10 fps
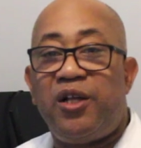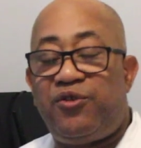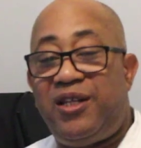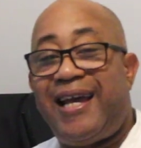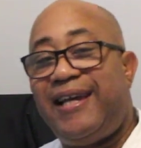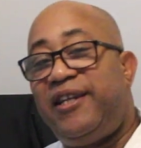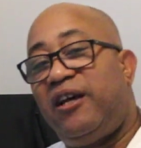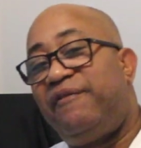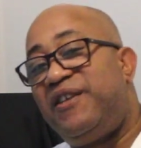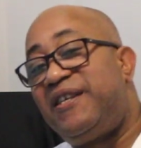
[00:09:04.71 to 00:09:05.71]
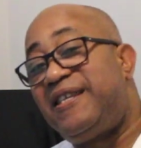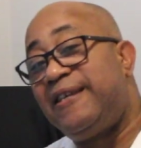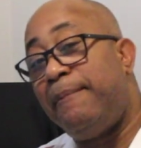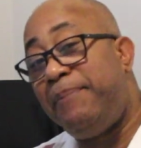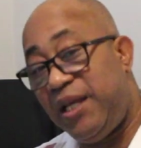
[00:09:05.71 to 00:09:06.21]
to the idea of the
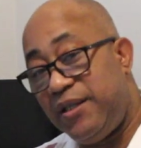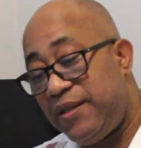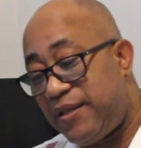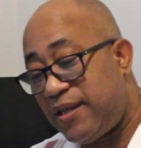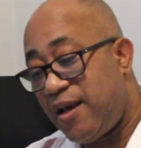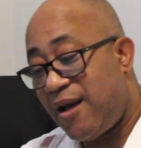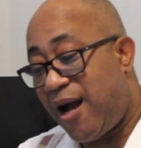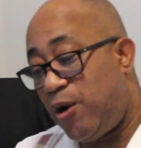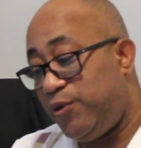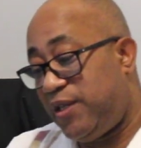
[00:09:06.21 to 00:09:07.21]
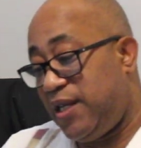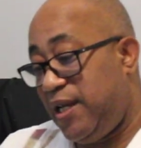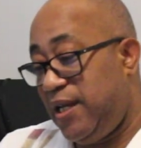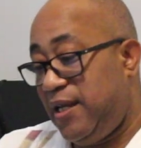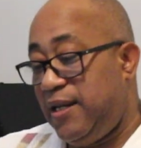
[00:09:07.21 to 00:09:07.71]
Sabines out
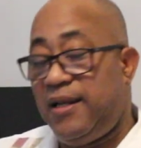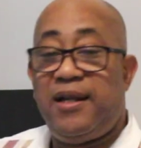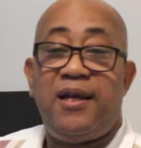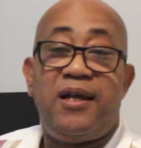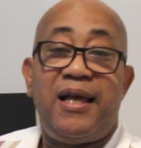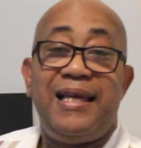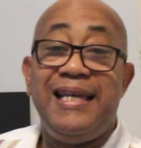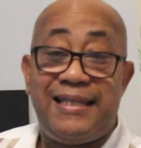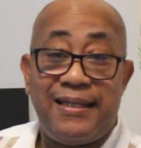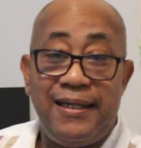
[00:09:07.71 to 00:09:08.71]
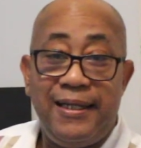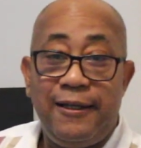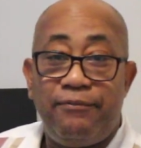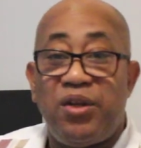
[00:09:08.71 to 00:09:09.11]
in Italy,